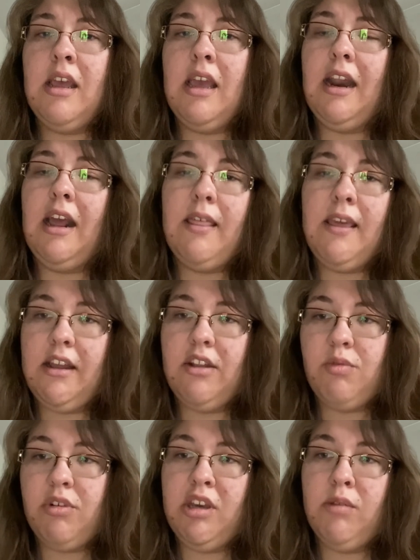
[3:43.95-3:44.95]
And I think
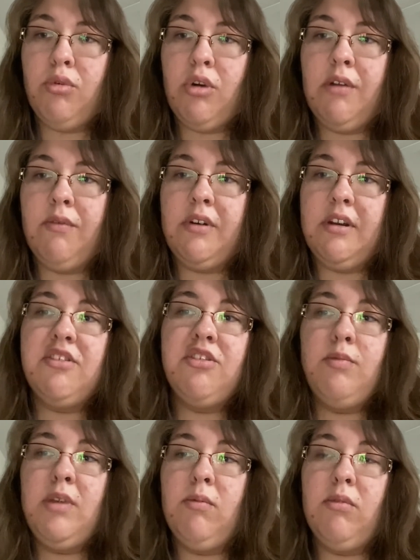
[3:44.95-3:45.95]
it's really important for us to
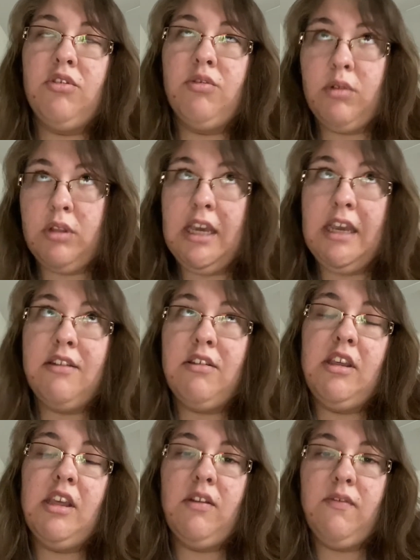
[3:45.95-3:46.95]
be able to relate to
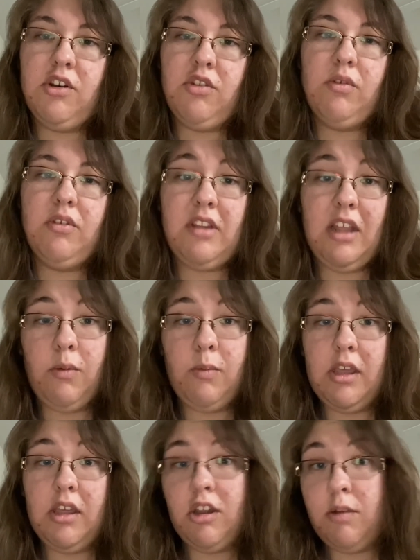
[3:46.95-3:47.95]
the individuals that
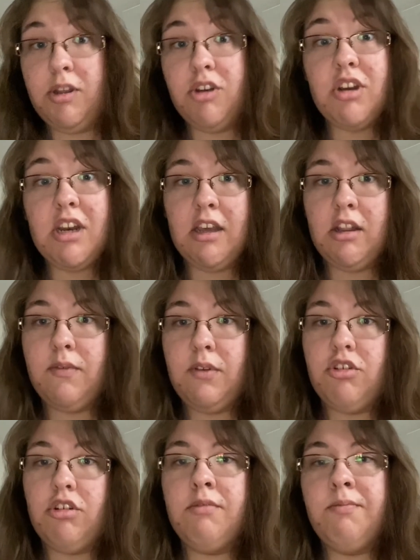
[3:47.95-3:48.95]
we could be treating in the
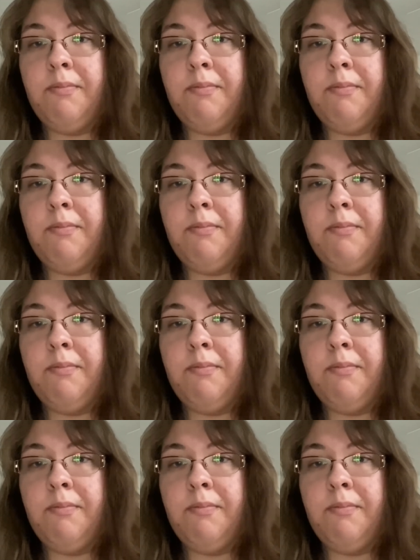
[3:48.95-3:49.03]
future.